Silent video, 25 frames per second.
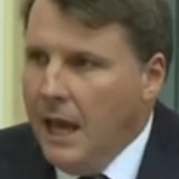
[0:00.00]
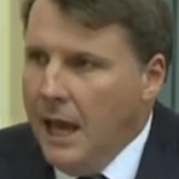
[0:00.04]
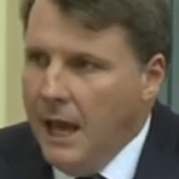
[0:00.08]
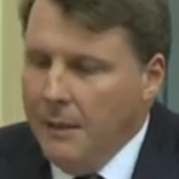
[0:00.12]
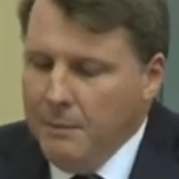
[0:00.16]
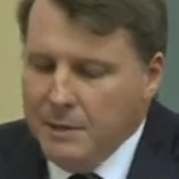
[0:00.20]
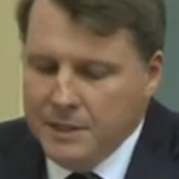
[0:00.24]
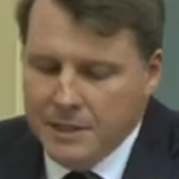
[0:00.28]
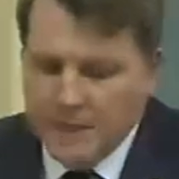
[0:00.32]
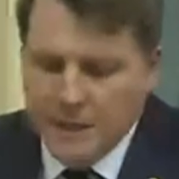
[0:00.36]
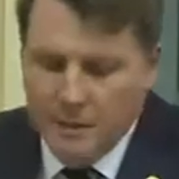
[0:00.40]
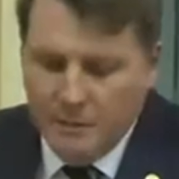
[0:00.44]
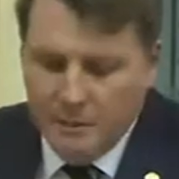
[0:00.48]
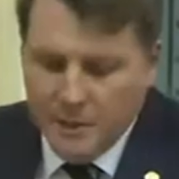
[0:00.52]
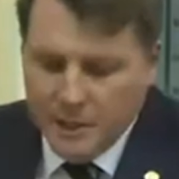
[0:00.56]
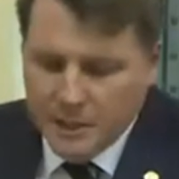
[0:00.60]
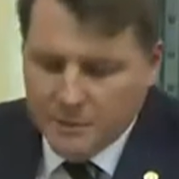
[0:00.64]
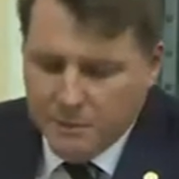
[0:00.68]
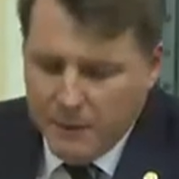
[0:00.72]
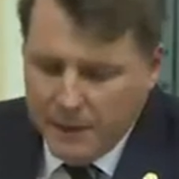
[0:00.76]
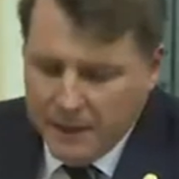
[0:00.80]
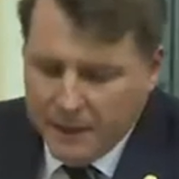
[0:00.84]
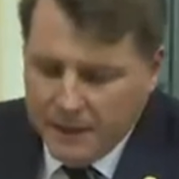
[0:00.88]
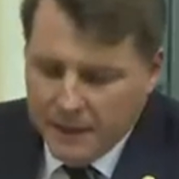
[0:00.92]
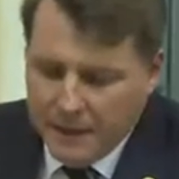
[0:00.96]
And Mr Deputy
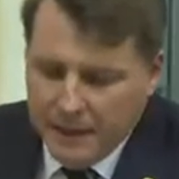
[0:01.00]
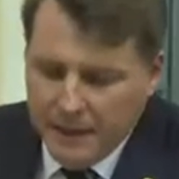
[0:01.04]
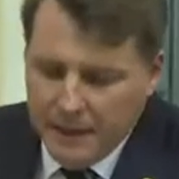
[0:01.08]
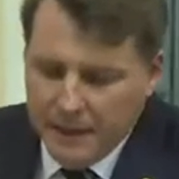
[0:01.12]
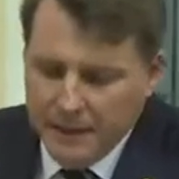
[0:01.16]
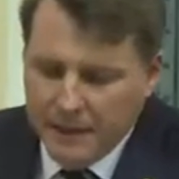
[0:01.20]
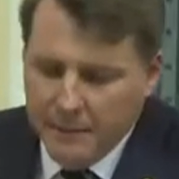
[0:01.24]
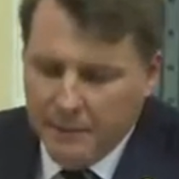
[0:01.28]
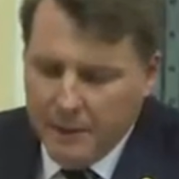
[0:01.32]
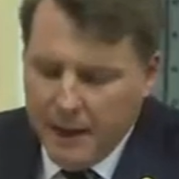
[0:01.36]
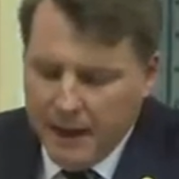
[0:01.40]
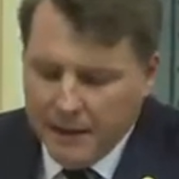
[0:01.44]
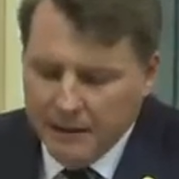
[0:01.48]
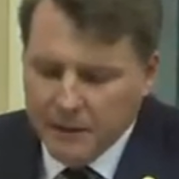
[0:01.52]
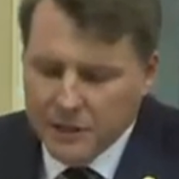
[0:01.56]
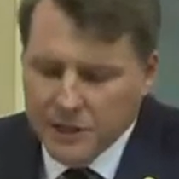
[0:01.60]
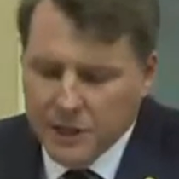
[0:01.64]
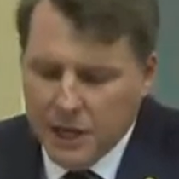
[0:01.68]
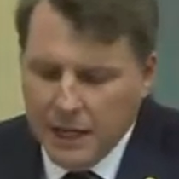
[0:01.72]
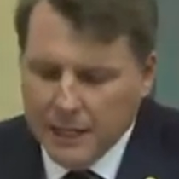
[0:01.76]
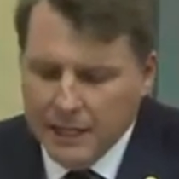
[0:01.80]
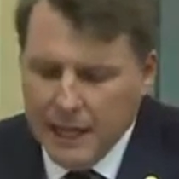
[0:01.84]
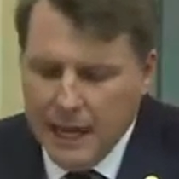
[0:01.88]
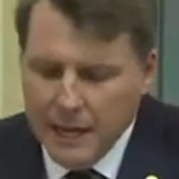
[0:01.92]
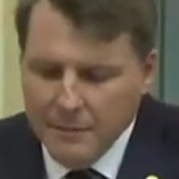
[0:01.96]
Speaker, the
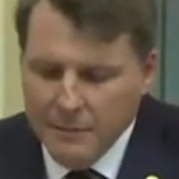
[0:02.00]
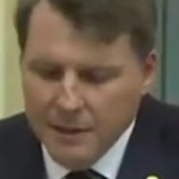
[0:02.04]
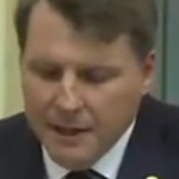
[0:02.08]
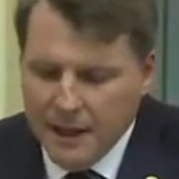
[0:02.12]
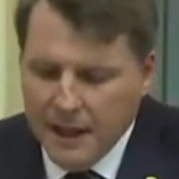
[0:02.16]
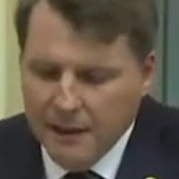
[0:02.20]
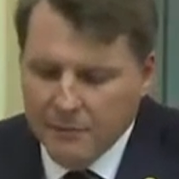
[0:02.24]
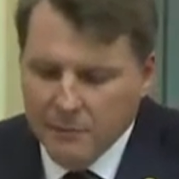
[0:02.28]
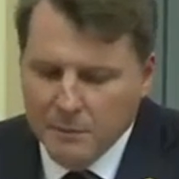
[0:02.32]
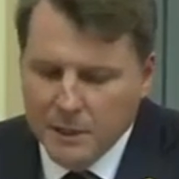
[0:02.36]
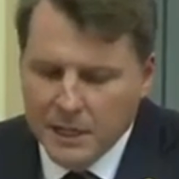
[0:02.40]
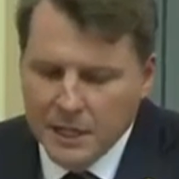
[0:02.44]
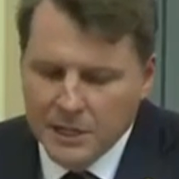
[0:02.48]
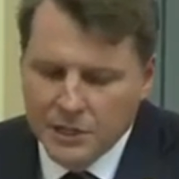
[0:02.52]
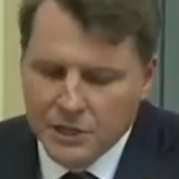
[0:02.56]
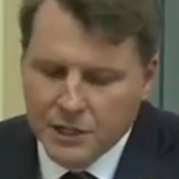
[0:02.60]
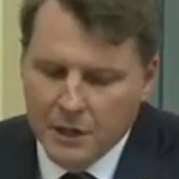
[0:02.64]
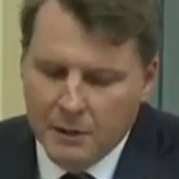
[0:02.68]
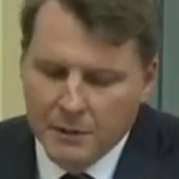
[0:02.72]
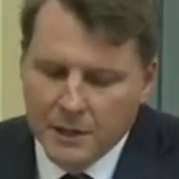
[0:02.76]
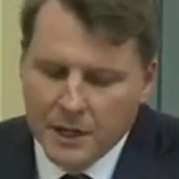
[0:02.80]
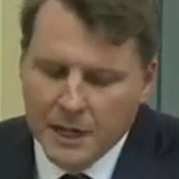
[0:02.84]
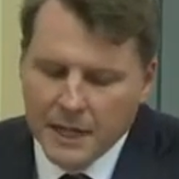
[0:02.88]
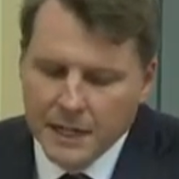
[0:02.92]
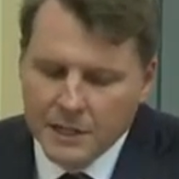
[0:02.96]
Palaszczuk Labor government has
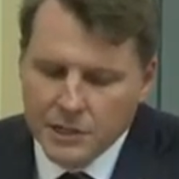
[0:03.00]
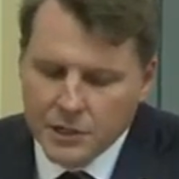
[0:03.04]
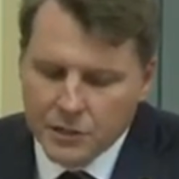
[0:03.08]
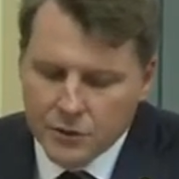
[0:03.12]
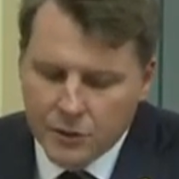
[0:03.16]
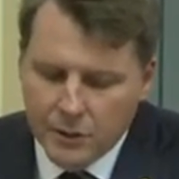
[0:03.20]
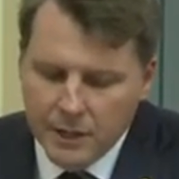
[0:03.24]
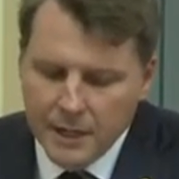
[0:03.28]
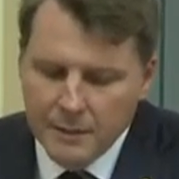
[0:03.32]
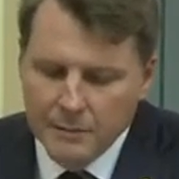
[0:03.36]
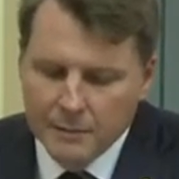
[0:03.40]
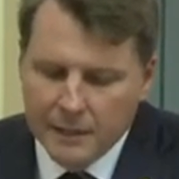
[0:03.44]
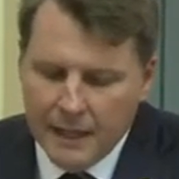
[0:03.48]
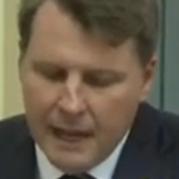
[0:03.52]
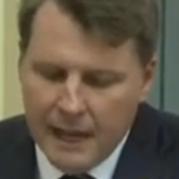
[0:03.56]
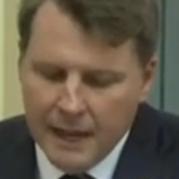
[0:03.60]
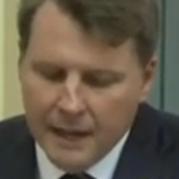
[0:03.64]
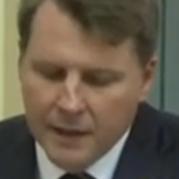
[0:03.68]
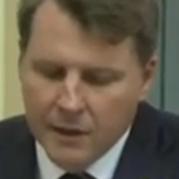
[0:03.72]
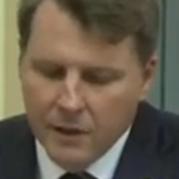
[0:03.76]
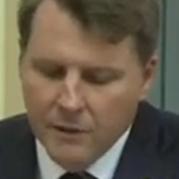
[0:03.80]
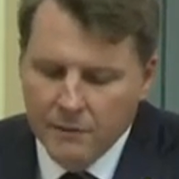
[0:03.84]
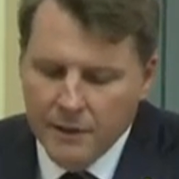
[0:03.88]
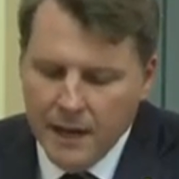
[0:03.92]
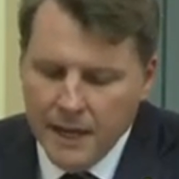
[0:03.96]
shown an extreme
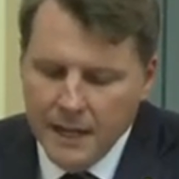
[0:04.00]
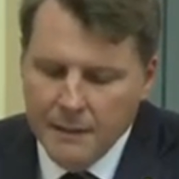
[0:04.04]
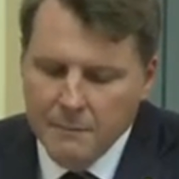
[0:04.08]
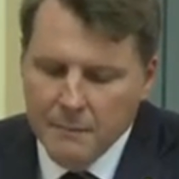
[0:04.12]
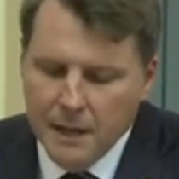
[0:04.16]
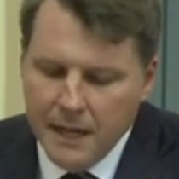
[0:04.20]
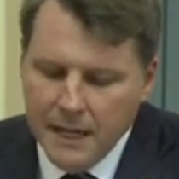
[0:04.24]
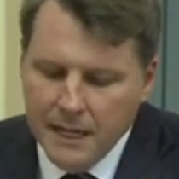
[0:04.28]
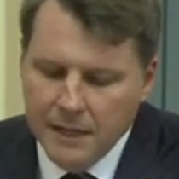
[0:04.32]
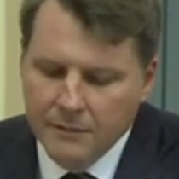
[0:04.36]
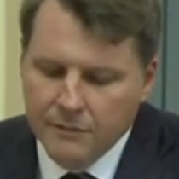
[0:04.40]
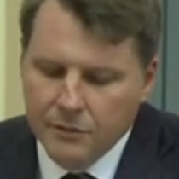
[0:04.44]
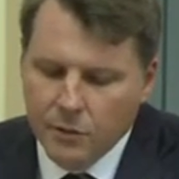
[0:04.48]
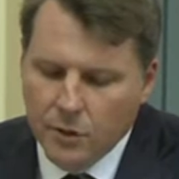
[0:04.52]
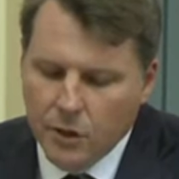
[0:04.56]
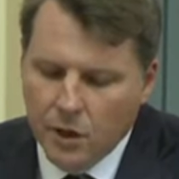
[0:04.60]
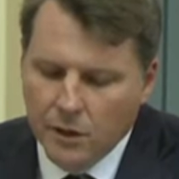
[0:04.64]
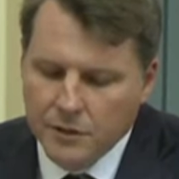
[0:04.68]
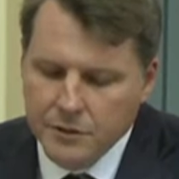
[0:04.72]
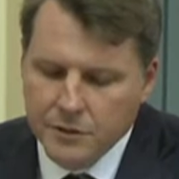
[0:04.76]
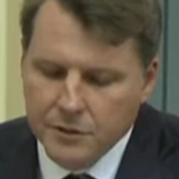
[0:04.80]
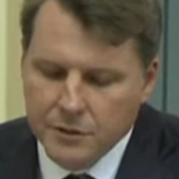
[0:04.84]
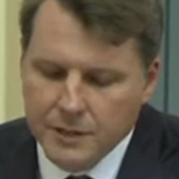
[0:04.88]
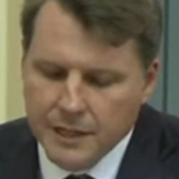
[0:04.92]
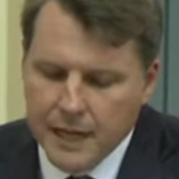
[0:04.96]
lack of any meaningful
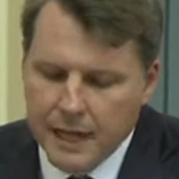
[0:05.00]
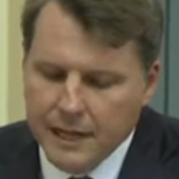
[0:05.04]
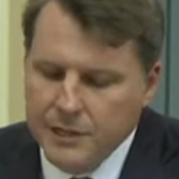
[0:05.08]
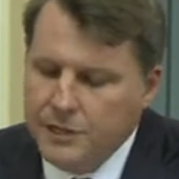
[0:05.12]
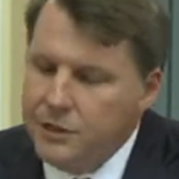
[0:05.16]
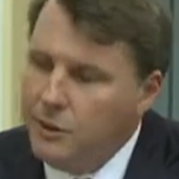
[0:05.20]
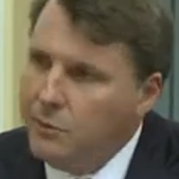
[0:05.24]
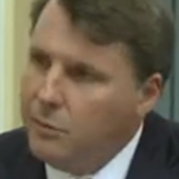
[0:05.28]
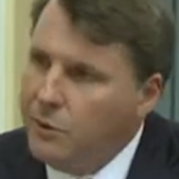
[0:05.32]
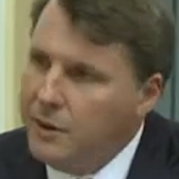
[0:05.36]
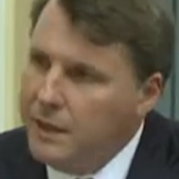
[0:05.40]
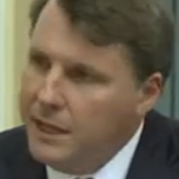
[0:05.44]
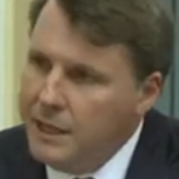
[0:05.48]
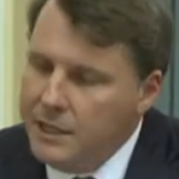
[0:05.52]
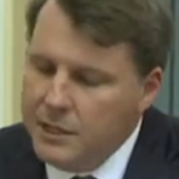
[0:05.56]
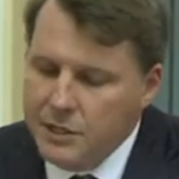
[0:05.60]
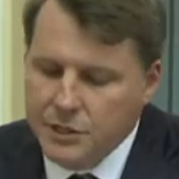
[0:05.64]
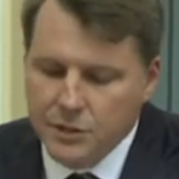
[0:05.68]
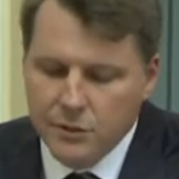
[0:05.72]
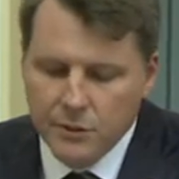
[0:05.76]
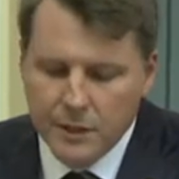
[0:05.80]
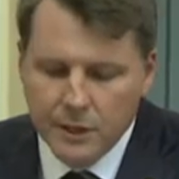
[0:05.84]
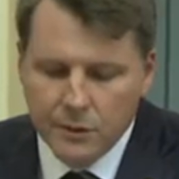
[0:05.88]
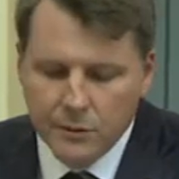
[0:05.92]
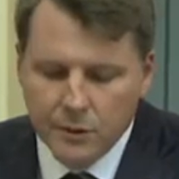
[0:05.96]
consultation with
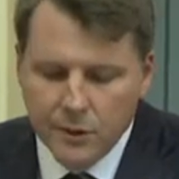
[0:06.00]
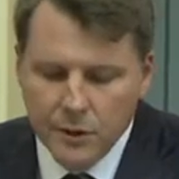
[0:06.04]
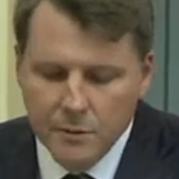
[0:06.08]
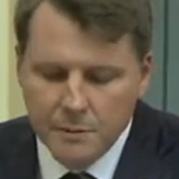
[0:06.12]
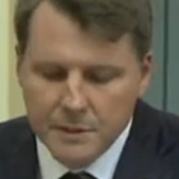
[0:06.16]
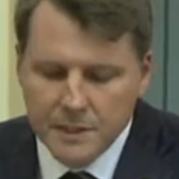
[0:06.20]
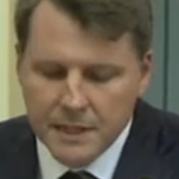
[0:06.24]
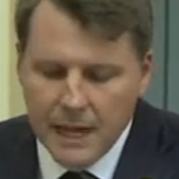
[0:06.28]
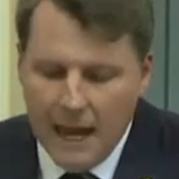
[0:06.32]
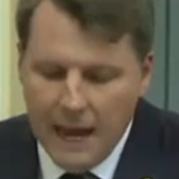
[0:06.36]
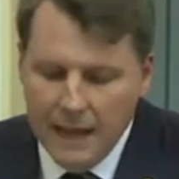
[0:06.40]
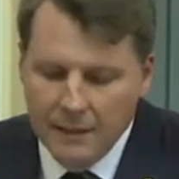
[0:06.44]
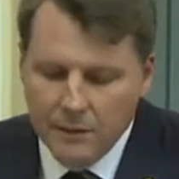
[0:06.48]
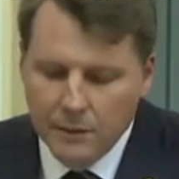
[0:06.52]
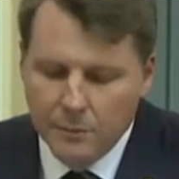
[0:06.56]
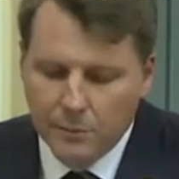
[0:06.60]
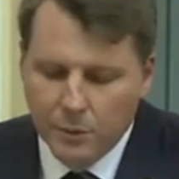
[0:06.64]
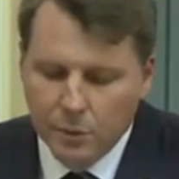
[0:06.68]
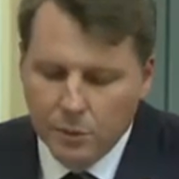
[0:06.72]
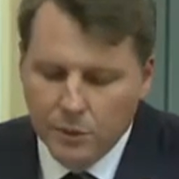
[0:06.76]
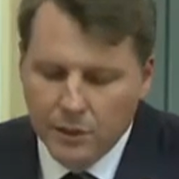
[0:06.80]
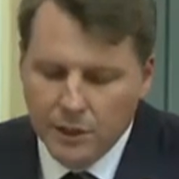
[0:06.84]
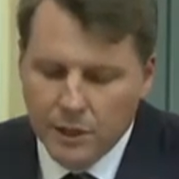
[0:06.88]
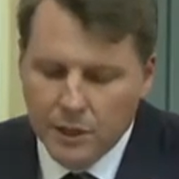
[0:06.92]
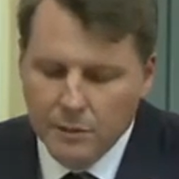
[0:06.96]
industry groups and the
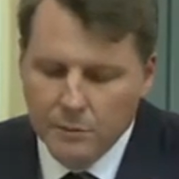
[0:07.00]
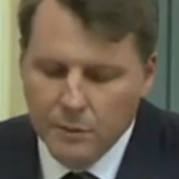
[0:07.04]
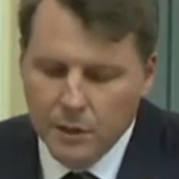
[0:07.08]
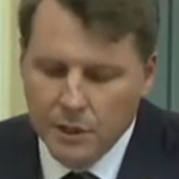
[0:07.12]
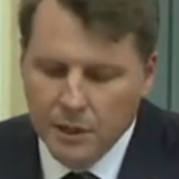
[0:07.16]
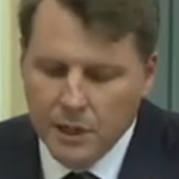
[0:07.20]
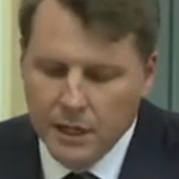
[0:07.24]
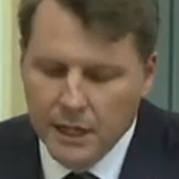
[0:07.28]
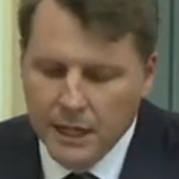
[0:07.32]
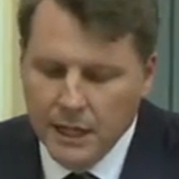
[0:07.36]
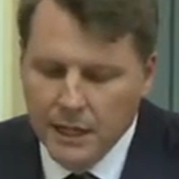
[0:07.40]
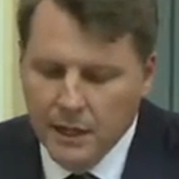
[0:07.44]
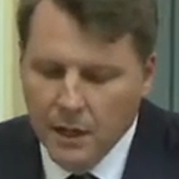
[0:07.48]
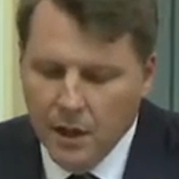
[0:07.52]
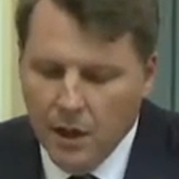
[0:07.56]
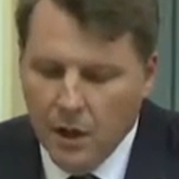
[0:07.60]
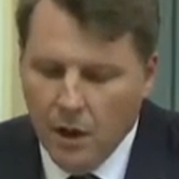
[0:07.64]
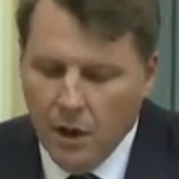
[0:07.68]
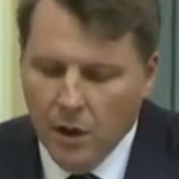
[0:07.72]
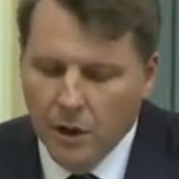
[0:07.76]
broader community